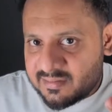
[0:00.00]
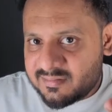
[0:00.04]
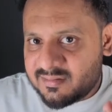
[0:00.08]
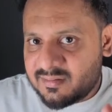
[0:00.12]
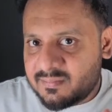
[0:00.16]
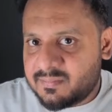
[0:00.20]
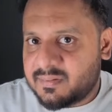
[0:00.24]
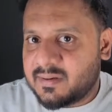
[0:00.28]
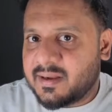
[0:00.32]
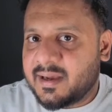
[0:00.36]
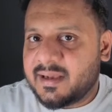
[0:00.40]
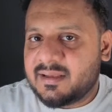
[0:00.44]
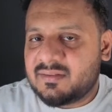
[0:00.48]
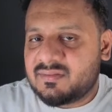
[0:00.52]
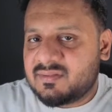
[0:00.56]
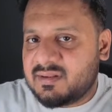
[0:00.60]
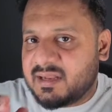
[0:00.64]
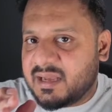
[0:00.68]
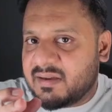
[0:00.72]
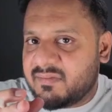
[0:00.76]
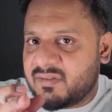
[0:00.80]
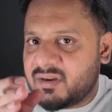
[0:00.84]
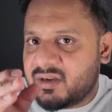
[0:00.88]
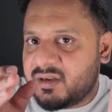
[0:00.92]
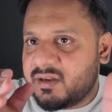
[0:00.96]
price will have a
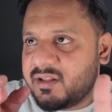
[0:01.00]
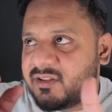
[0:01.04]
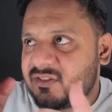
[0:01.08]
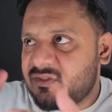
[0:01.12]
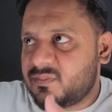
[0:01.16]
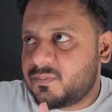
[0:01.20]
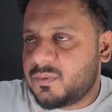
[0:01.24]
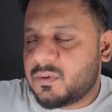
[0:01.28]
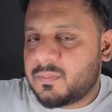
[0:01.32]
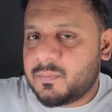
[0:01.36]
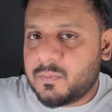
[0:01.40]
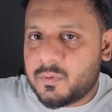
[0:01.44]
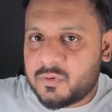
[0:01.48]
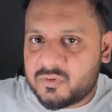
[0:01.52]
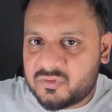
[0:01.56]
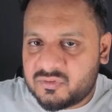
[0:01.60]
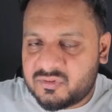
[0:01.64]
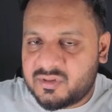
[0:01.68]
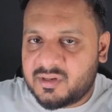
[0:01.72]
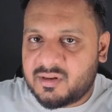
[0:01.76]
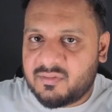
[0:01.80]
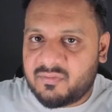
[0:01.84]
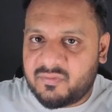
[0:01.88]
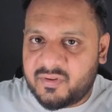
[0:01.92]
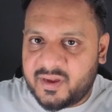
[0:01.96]
disproportionate
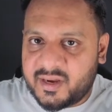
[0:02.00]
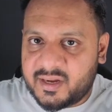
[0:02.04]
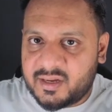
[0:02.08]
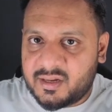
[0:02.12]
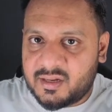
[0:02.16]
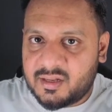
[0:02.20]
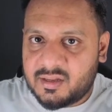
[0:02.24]
effect,